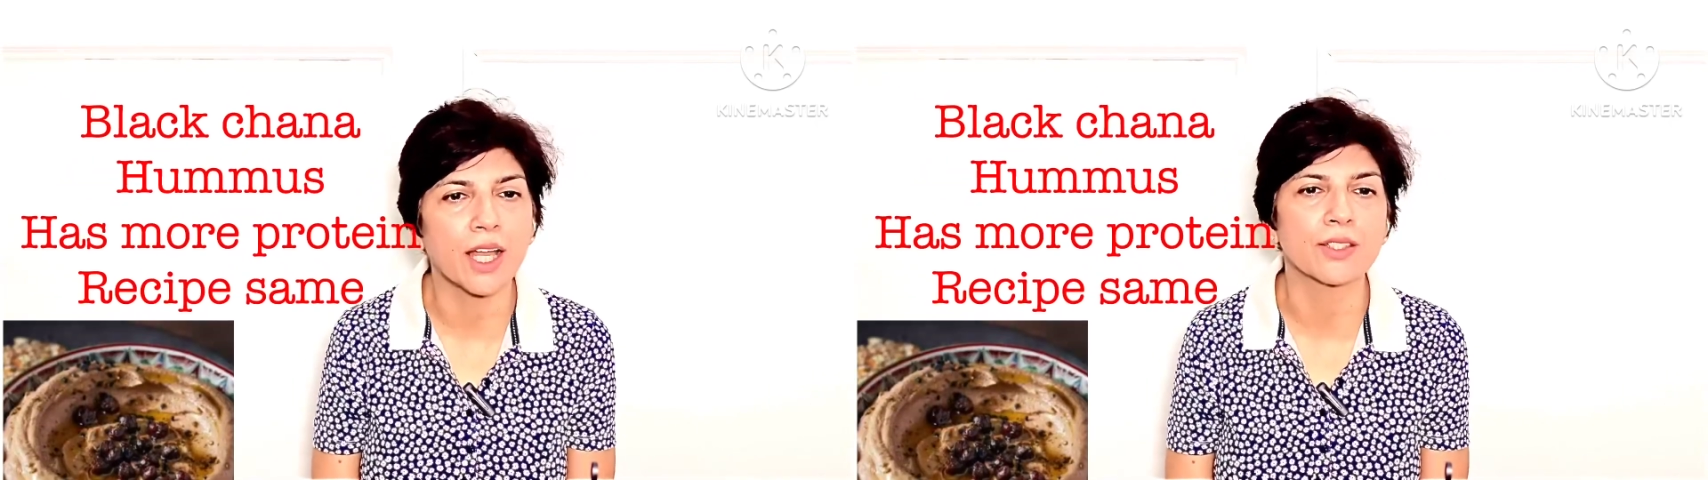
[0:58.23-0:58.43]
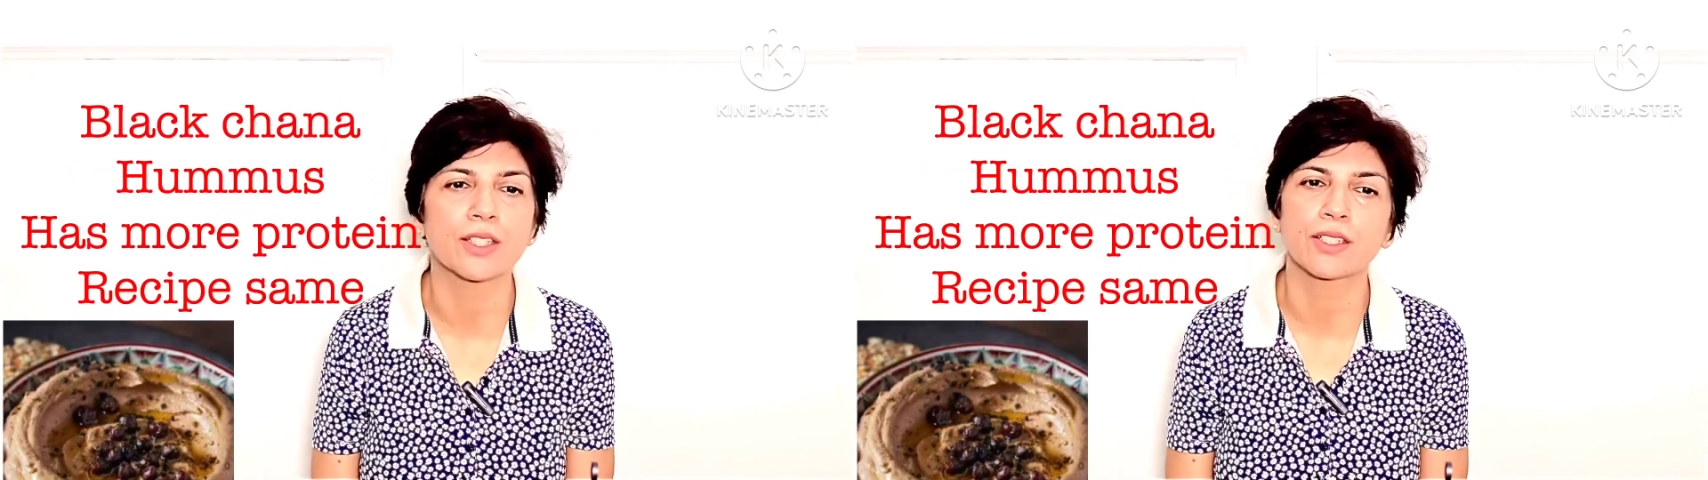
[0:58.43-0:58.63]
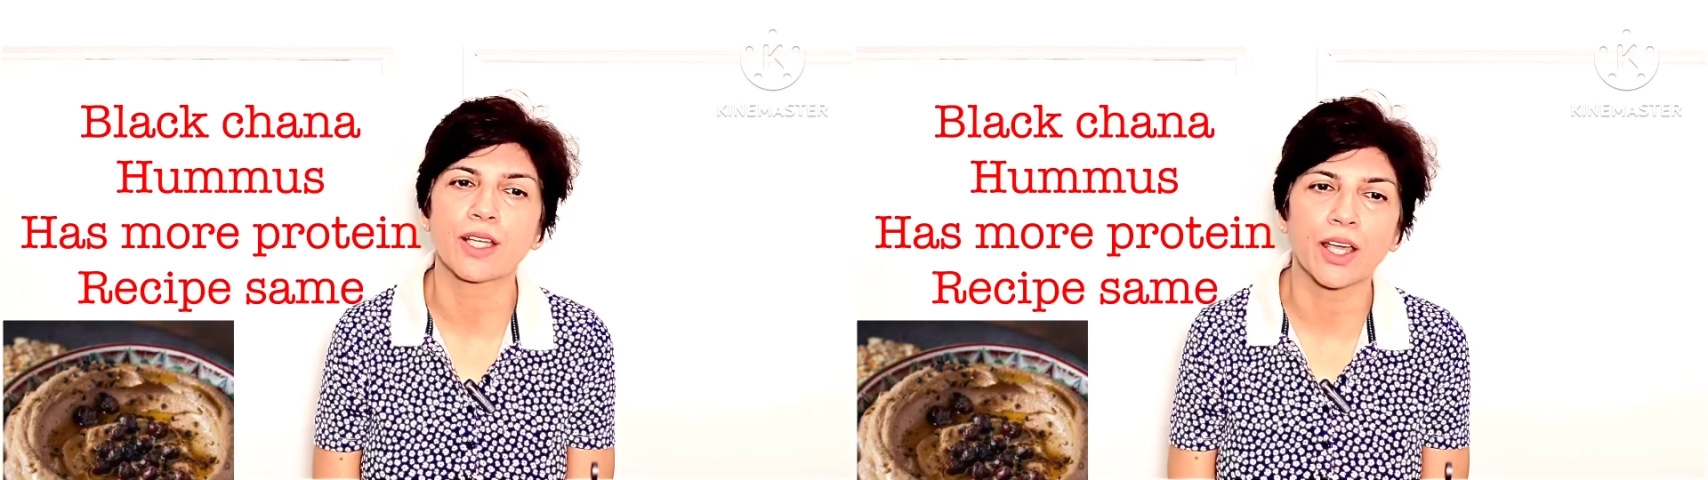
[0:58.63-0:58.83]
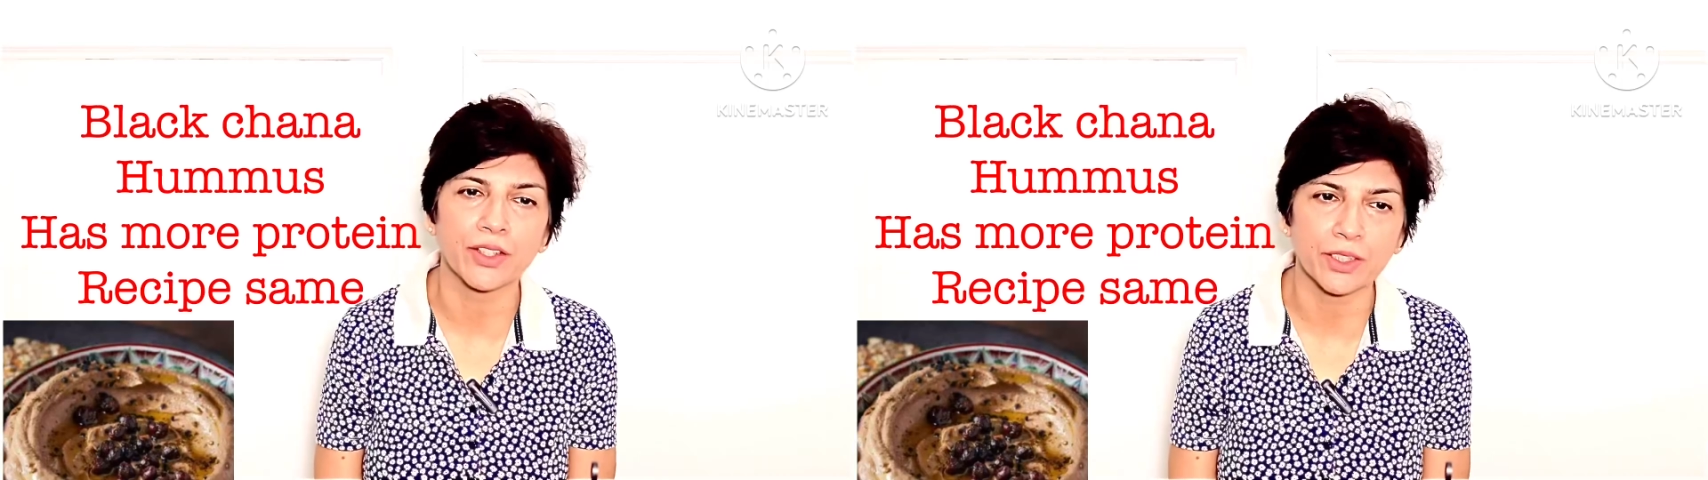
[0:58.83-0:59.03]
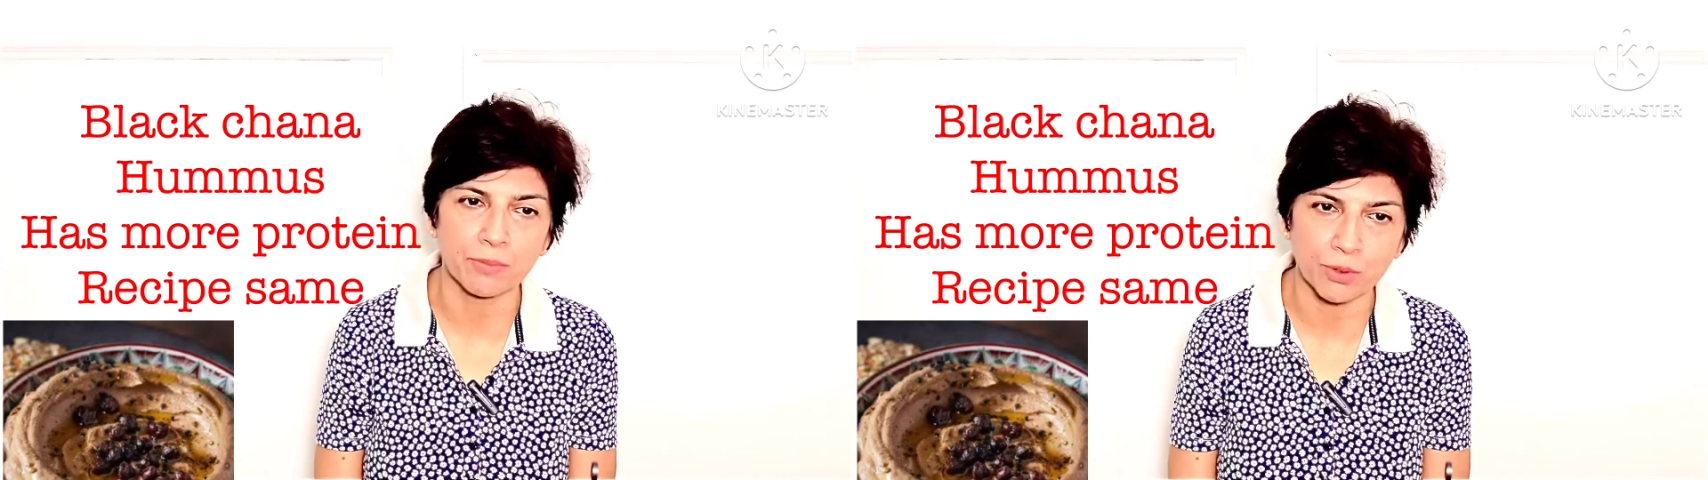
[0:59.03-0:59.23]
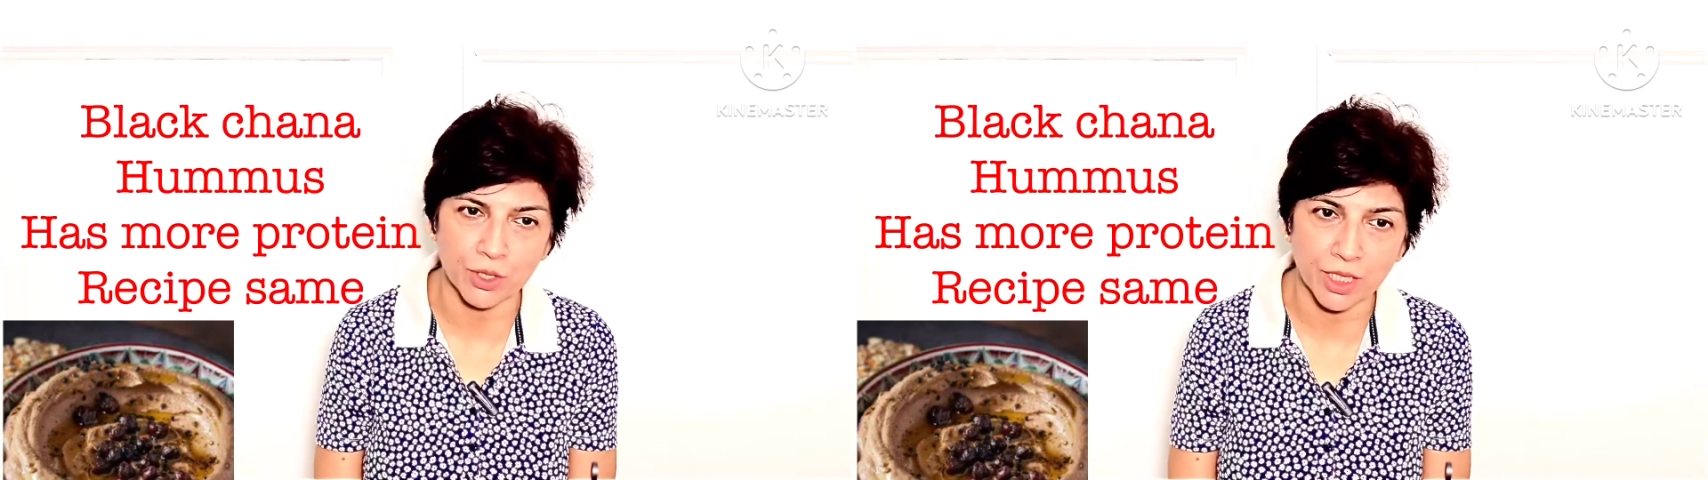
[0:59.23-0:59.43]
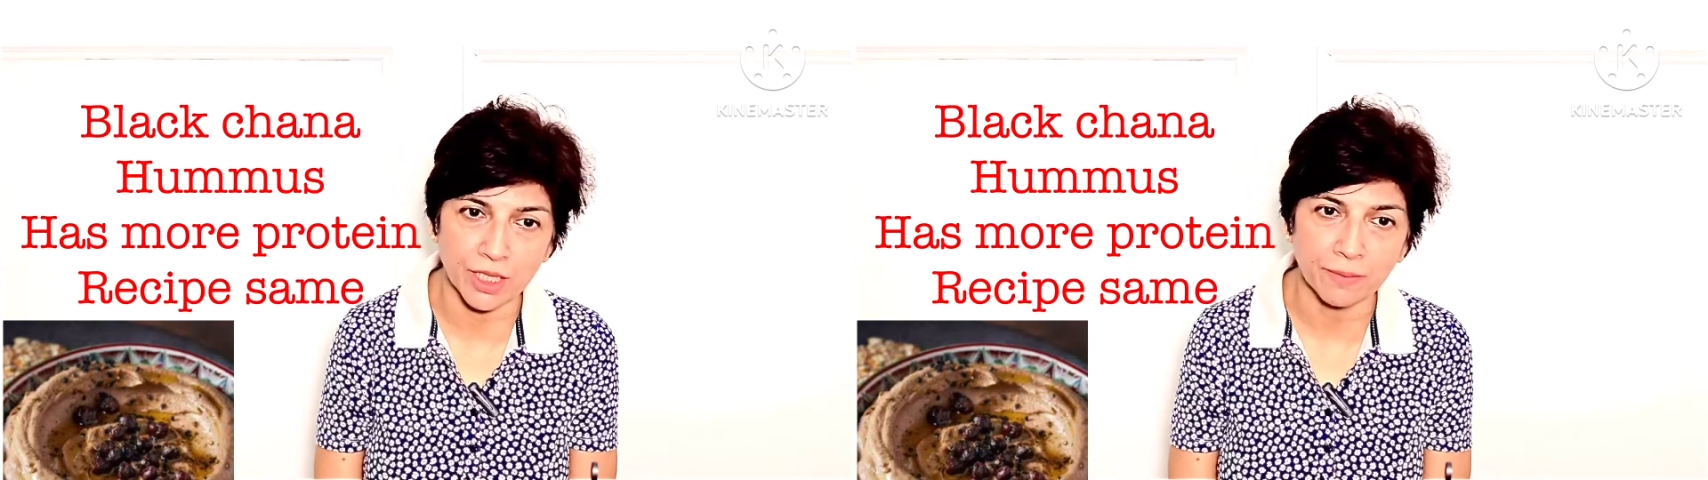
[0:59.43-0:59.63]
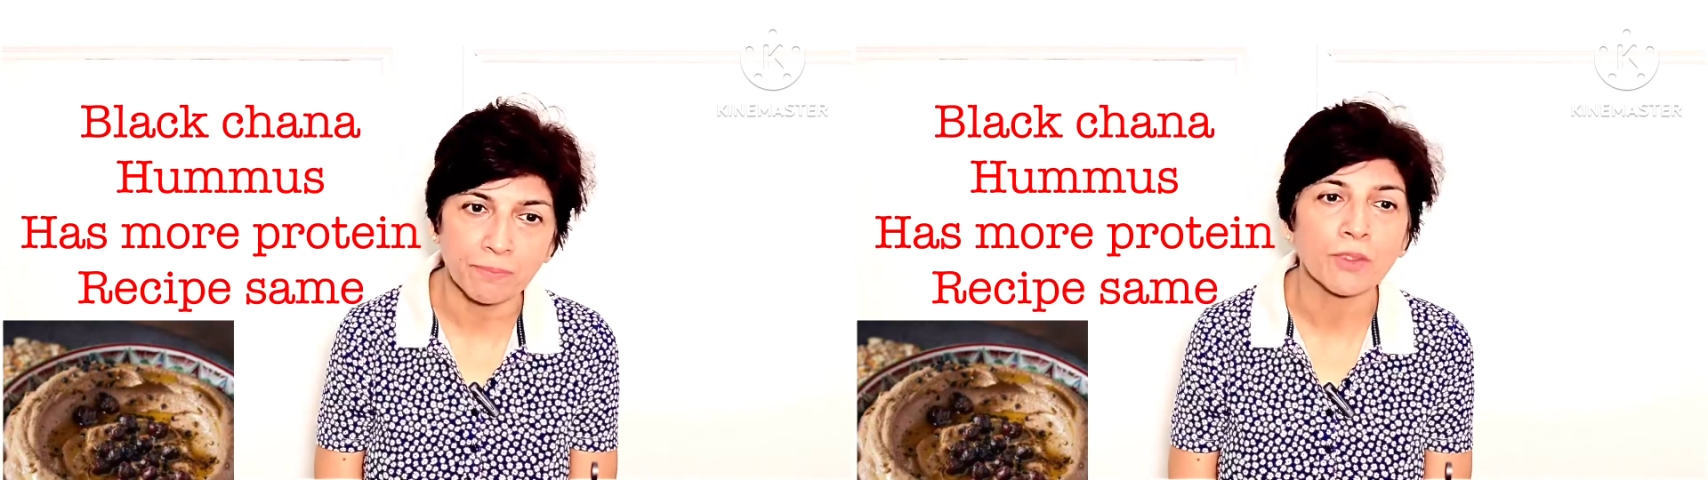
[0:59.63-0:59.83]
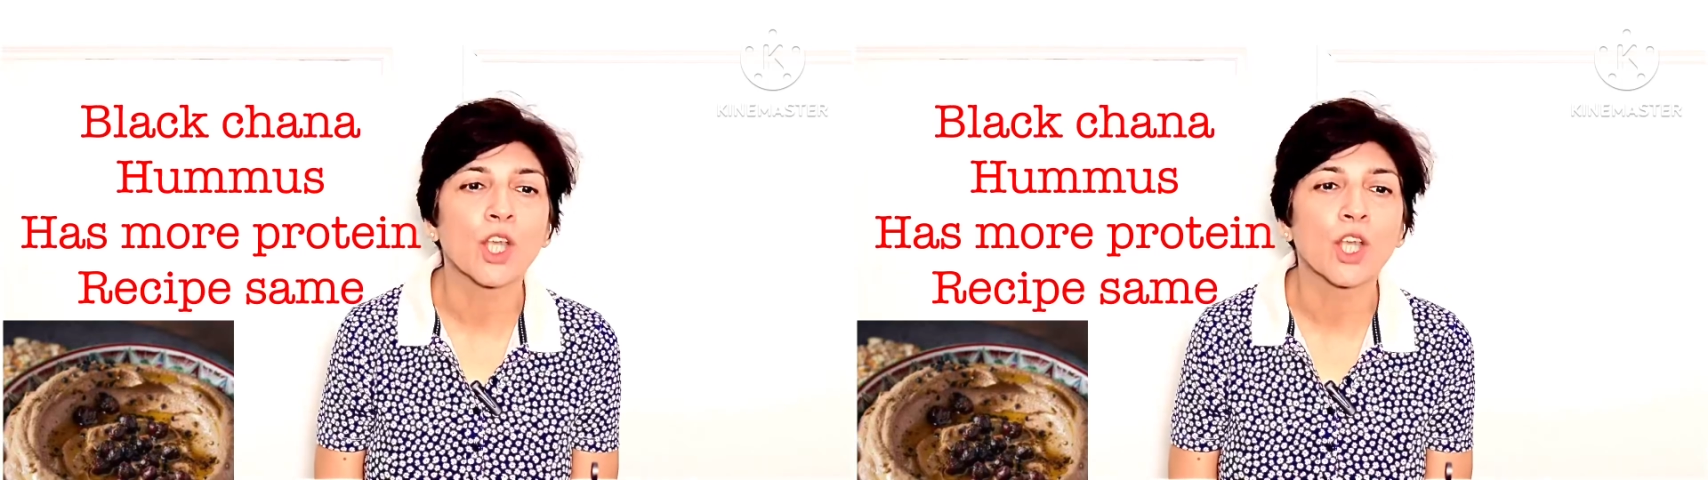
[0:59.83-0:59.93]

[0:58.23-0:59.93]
as it is higher in protein.